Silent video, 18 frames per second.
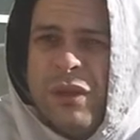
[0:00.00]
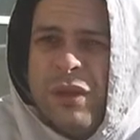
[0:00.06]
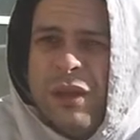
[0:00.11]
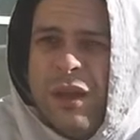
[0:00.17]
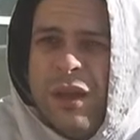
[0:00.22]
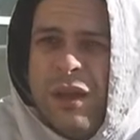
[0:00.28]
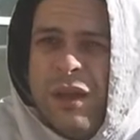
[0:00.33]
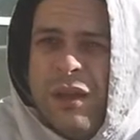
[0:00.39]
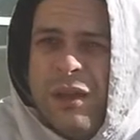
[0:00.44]

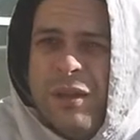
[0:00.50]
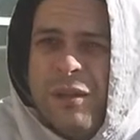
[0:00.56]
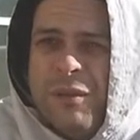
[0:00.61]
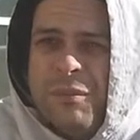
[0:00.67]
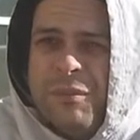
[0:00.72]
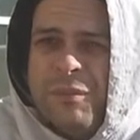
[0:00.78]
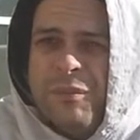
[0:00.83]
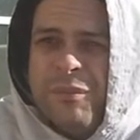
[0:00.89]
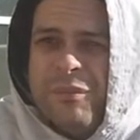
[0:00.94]

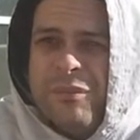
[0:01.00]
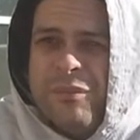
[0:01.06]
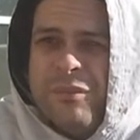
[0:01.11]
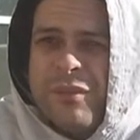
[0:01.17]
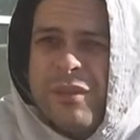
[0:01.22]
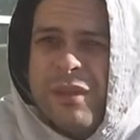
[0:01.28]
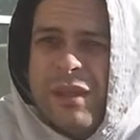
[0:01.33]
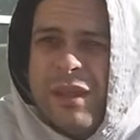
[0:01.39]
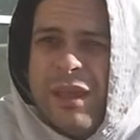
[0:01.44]
and
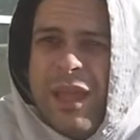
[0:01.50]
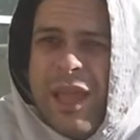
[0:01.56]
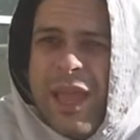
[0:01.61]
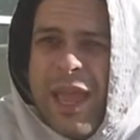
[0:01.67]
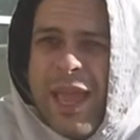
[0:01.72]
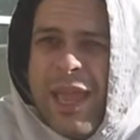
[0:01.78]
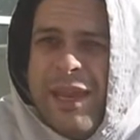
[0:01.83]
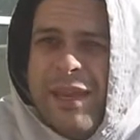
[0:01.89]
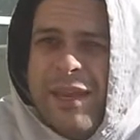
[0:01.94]

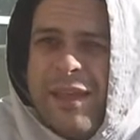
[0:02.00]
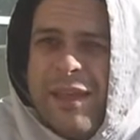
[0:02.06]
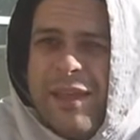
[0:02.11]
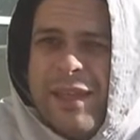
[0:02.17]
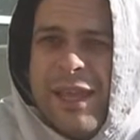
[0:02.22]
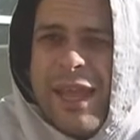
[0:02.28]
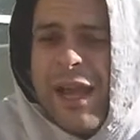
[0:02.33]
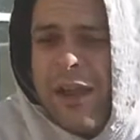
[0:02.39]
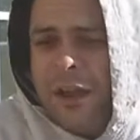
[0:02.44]

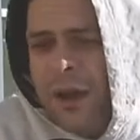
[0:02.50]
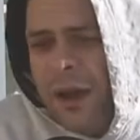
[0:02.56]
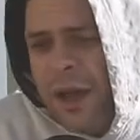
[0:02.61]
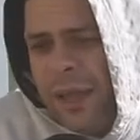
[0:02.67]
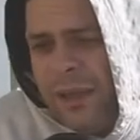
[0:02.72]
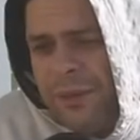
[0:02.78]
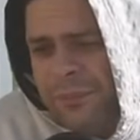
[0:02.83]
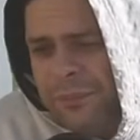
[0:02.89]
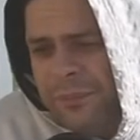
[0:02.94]
they got
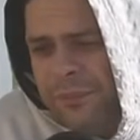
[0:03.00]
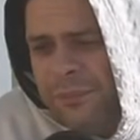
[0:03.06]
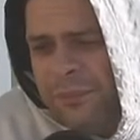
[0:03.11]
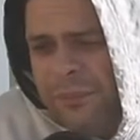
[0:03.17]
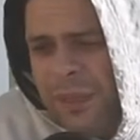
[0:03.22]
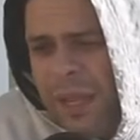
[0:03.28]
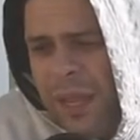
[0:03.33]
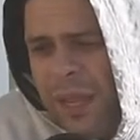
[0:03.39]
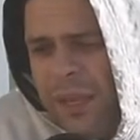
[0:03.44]
caught,
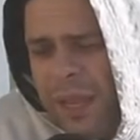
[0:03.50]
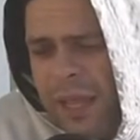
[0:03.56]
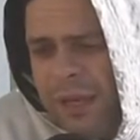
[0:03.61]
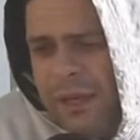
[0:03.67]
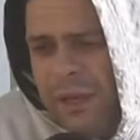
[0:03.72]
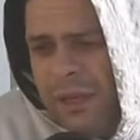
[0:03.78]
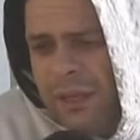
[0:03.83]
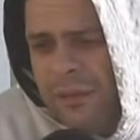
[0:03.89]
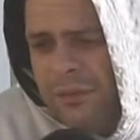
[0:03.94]
and
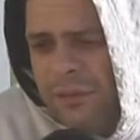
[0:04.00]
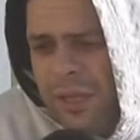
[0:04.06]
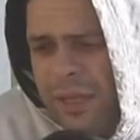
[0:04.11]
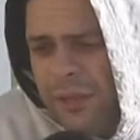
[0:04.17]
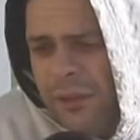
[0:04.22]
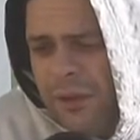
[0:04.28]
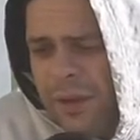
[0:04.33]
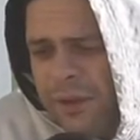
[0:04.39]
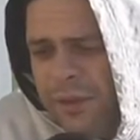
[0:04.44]

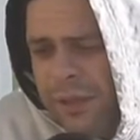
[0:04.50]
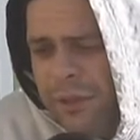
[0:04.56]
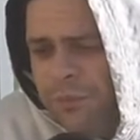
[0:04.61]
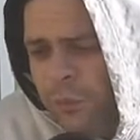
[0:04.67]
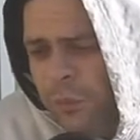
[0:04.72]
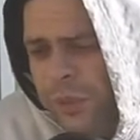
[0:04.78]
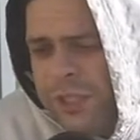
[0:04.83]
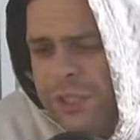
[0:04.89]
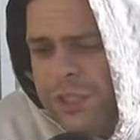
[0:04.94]
Hitler
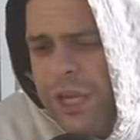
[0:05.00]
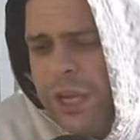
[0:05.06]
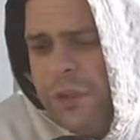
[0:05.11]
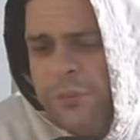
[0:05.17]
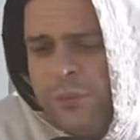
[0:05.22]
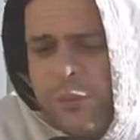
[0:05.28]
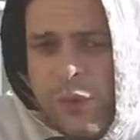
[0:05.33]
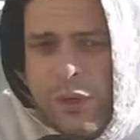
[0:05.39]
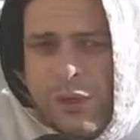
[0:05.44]
even went to jail
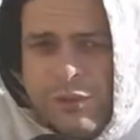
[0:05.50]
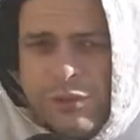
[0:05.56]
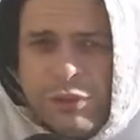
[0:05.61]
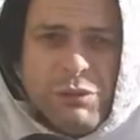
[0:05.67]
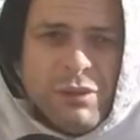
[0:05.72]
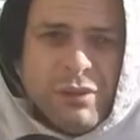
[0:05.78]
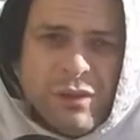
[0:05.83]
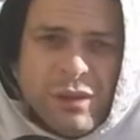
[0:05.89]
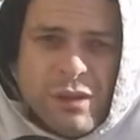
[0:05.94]
for it. You
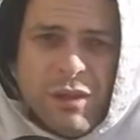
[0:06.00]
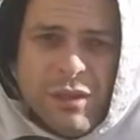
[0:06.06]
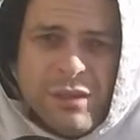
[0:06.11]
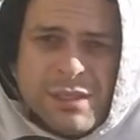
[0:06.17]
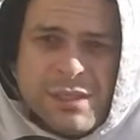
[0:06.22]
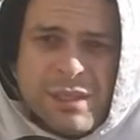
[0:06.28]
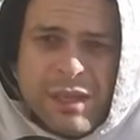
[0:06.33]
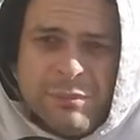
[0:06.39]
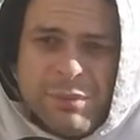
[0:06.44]
can look all
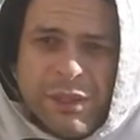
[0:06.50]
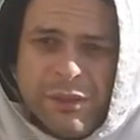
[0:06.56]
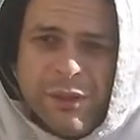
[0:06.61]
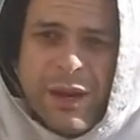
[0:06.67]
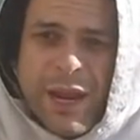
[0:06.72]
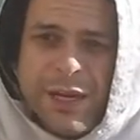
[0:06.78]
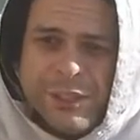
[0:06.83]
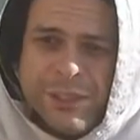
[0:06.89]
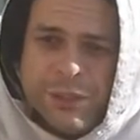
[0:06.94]
this up. Hitler
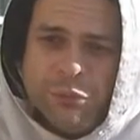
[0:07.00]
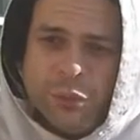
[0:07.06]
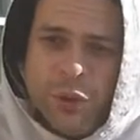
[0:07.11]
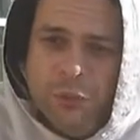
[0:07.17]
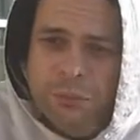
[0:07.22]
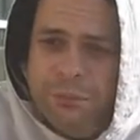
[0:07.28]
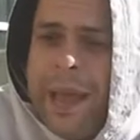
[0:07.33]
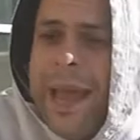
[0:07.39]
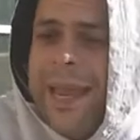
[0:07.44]
actually
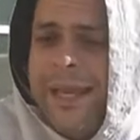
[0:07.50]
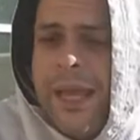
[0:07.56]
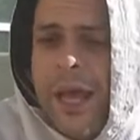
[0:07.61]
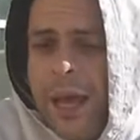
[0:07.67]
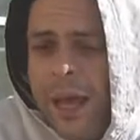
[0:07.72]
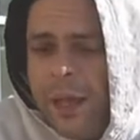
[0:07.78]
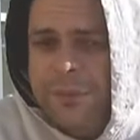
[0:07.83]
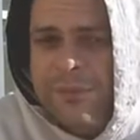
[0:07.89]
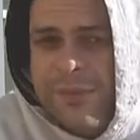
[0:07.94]
wrote Mein
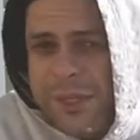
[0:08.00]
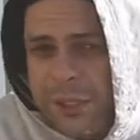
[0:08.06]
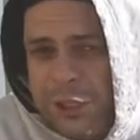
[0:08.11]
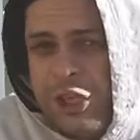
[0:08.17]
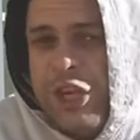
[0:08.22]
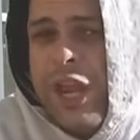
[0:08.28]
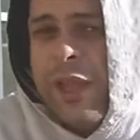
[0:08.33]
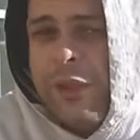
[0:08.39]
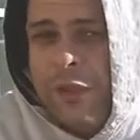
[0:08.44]
Kampf in
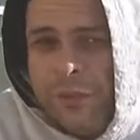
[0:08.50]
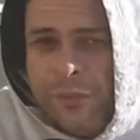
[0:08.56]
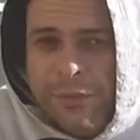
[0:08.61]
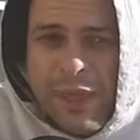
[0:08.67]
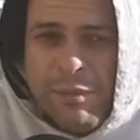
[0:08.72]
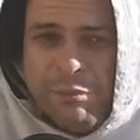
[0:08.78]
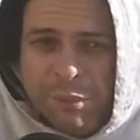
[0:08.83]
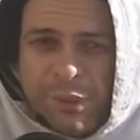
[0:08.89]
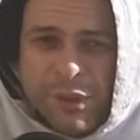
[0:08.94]
jail,
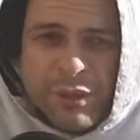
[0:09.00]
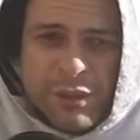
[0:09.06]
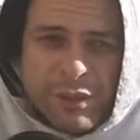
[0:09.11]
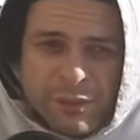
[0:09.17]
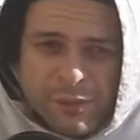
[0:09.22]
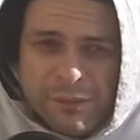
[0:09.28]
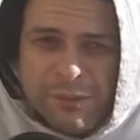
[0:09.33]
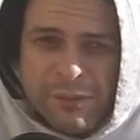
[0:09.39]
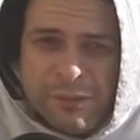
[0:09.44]
that book,
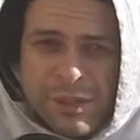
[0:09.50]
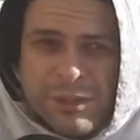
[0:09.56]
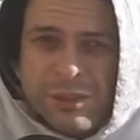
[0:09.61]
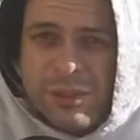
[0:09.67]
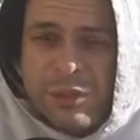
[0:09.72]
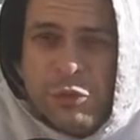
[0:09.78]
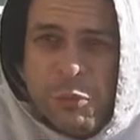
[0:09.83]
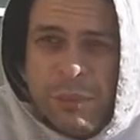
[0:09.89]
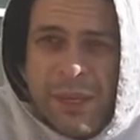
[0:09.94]
the
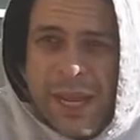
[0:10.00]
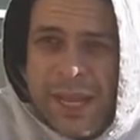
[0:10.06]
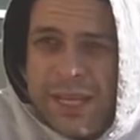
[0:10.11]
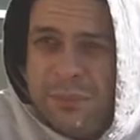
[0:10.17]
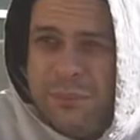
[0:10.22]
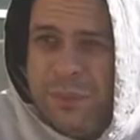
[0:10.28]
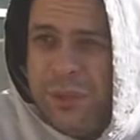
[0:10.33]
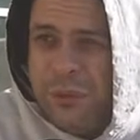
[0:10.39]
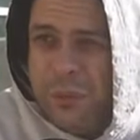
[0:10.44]

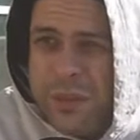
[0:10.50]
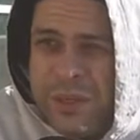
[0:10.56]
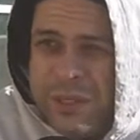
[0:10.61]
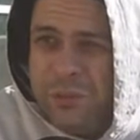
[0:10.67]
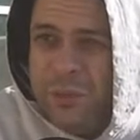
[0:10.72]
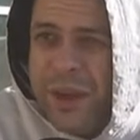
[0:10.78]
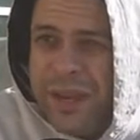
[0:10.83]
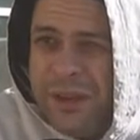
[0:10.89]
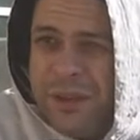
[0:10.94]
stupid-ass book where
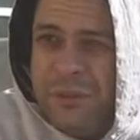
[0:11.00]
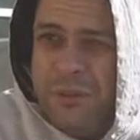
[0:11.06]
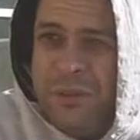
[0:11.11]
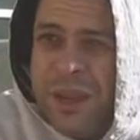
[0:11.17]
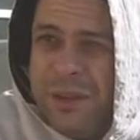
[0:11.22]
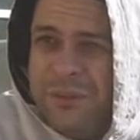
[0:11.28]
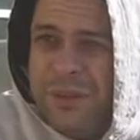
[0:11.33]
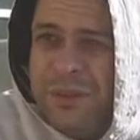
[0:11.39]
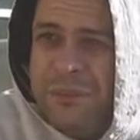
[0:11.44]
he's ranting and
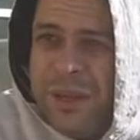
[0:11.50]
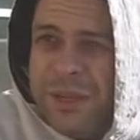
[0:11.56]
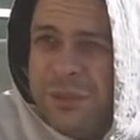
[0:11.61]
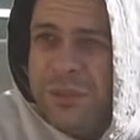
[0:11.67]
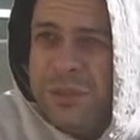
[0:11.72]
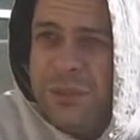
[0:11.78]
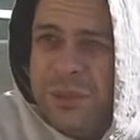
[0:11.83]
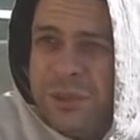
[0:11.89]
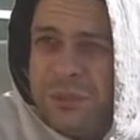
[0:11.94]
raving about
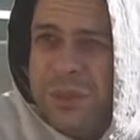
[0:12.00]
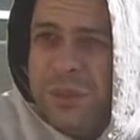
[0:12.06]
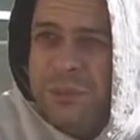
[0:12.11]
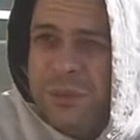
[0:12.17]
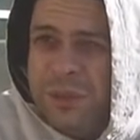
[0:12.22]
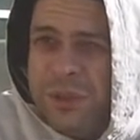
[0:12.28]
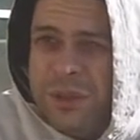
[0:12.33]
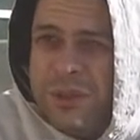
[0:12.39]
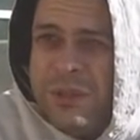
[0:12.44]
Jewish
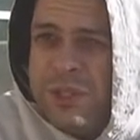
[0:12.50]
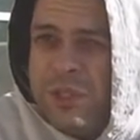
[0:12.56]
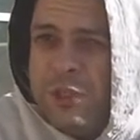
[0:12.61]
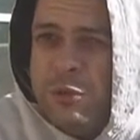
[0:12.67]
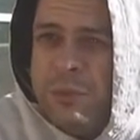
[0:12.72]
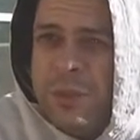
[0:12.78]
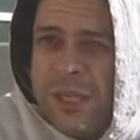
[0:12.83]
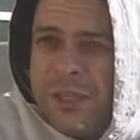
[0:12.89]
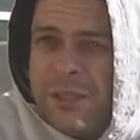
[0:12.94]
people and all these
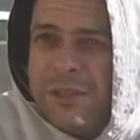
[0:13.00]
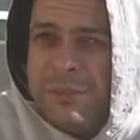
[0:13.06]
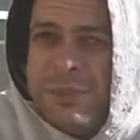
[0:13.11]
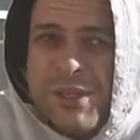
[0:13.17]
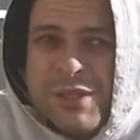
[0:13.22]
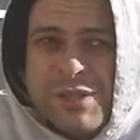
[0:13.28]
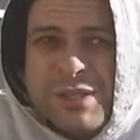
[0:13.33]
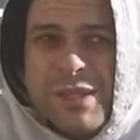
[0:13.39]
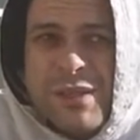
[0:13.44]
stupid
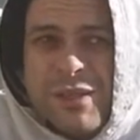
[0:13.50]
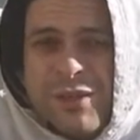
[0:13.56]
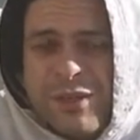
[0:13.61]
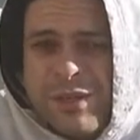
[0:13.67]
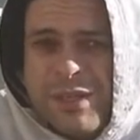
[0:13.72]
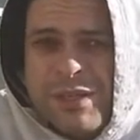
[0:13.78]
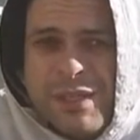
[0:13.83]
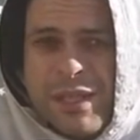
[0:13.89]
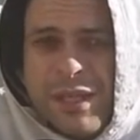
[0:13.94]
conspiracy
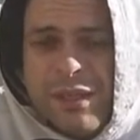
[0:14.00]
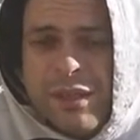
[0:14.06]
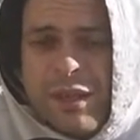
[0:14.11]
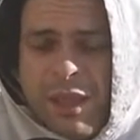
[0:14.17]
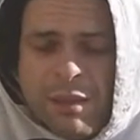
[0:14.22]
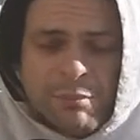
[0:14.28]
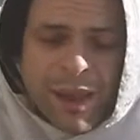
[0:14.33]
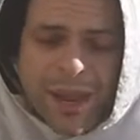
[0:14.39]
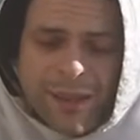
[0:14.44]
theories that,
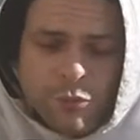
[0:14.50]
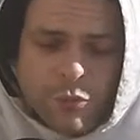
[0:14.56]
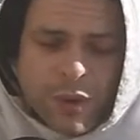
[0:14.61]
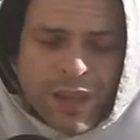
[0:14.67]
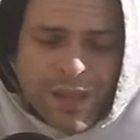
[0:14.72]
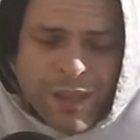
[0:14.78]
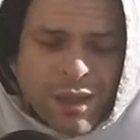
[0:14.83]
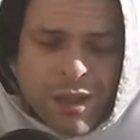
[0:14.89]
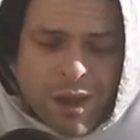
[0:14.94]
by the
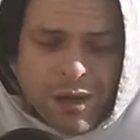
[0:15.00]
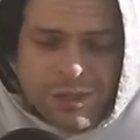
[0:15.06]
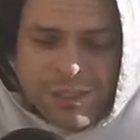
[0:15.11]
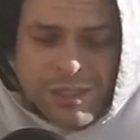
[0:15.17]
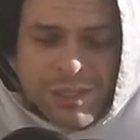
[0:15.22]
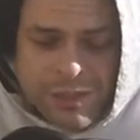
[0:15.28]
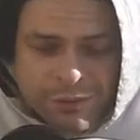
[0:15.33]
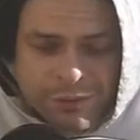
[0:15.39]
way, are still